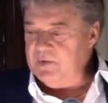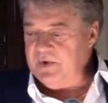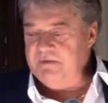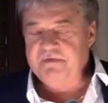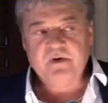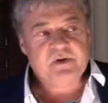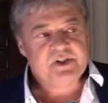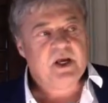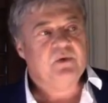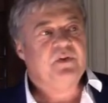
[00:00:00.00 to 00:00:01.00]

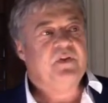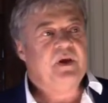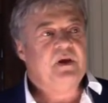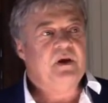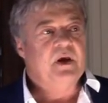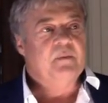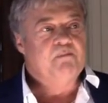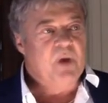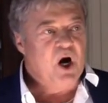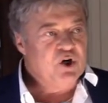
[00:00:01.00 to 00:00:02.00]
reverse out the
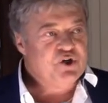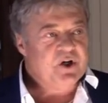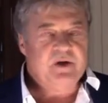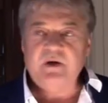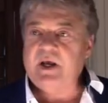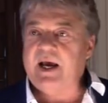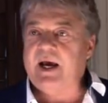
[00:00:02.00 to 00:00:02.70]
margin